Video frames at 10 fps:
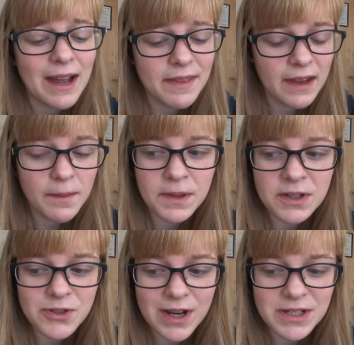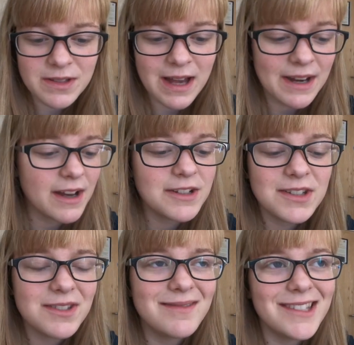I think I'm going to try and do that. I
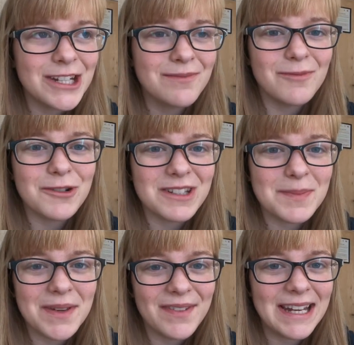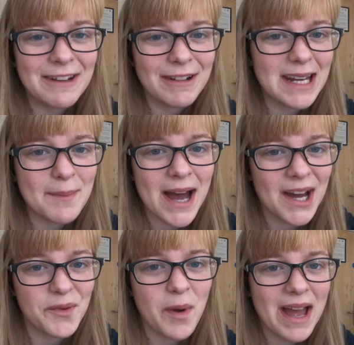just don't want to be feeling really
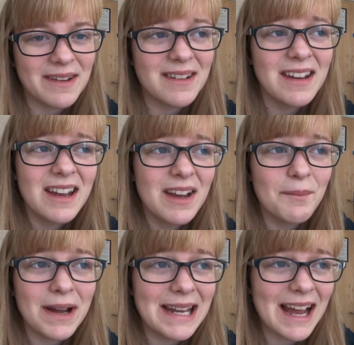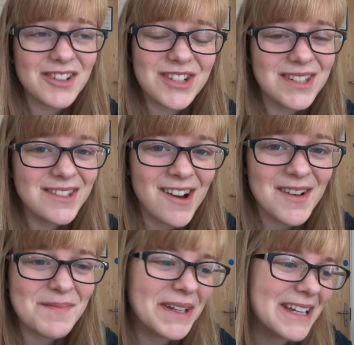bad when my lectures
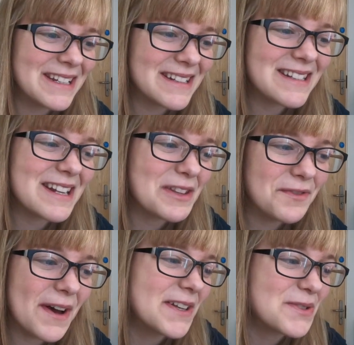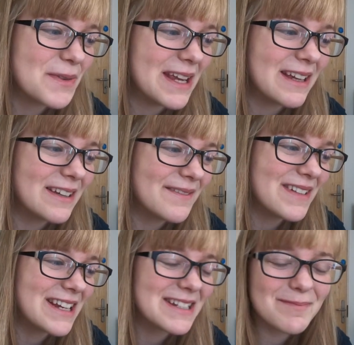start because the first week
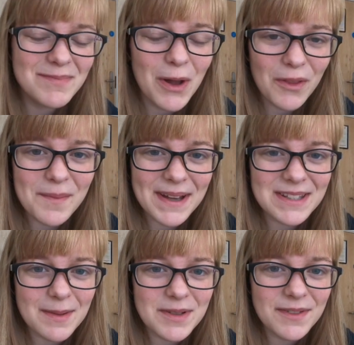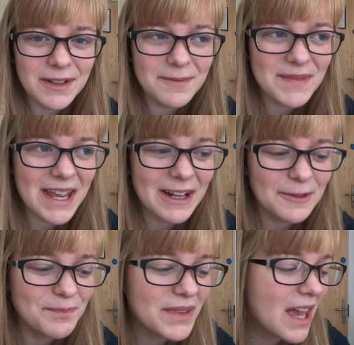is not the best time to feel
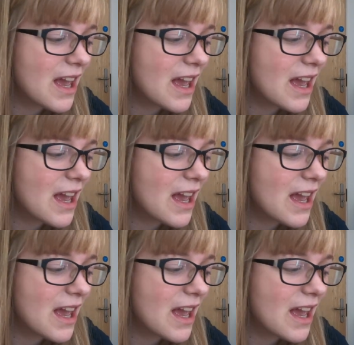ill.